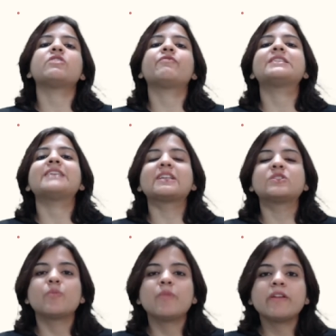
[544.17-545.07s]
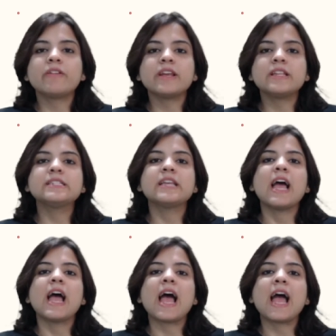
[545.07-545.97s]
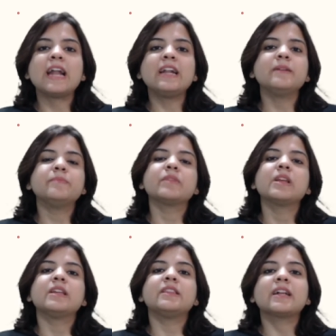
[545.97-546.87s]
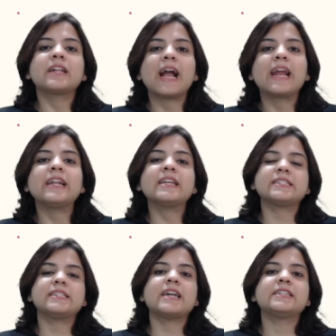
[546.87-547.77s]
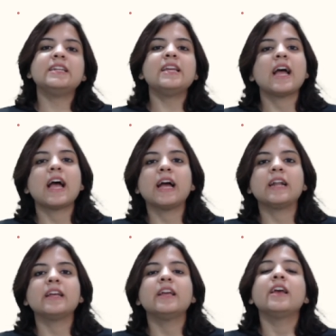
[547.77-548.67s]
of his experience and the kindness that he had.